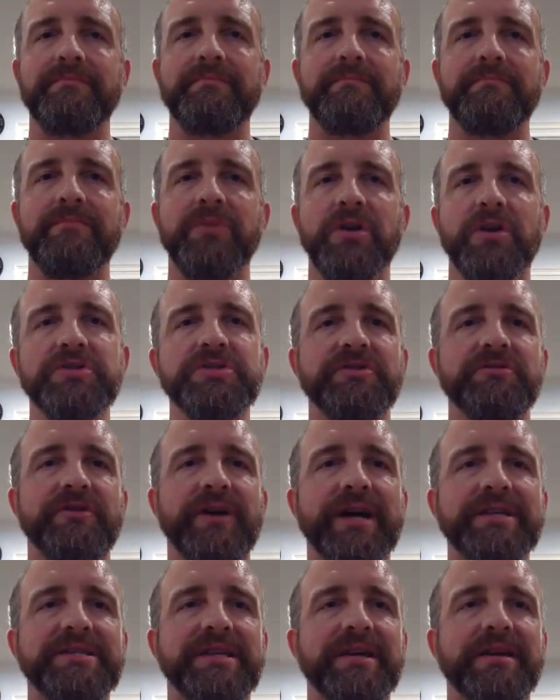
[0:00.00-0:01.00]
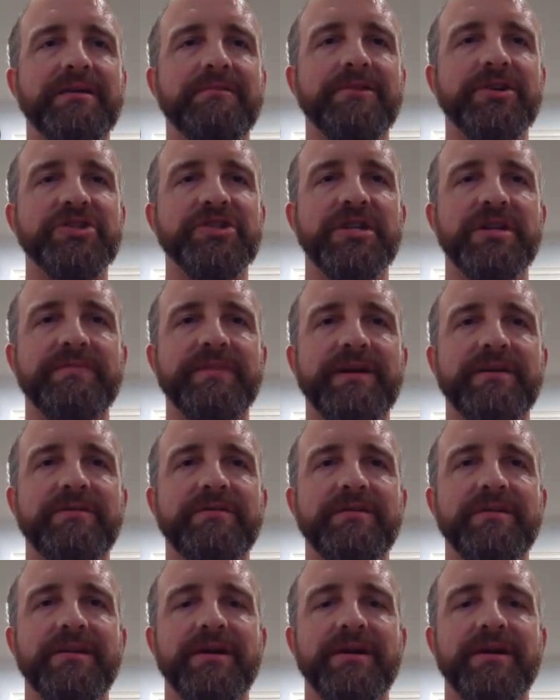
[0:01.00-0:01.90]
but also asking a question about.